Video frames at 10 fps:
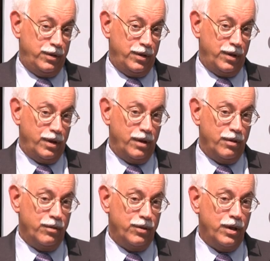
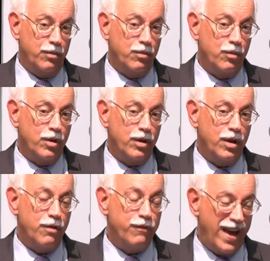the
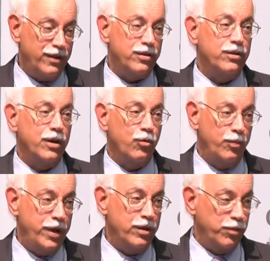event that
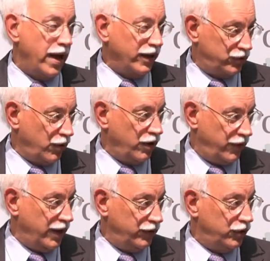will be the black swan
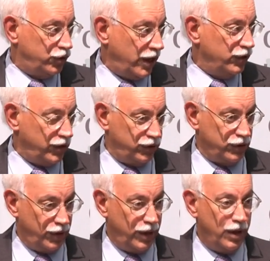event to change
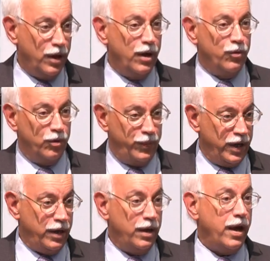history will
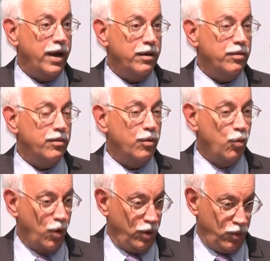be a
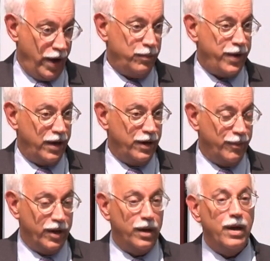worldwide
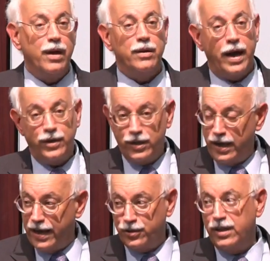pandemic.
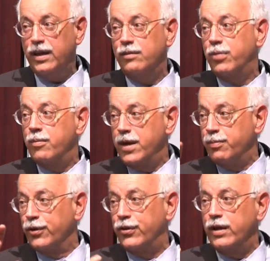1918,
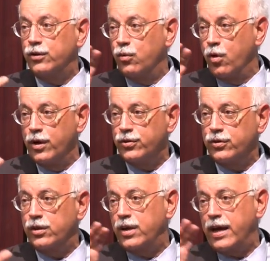people think the
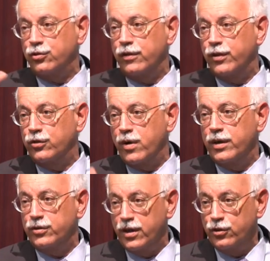worst catastrophe of the
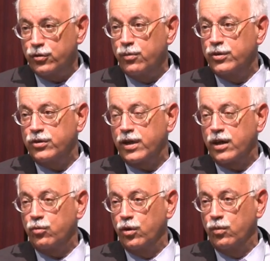20th century was the
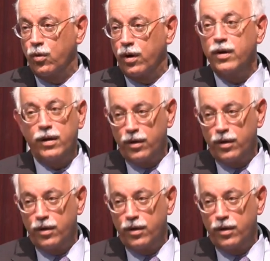Second World War.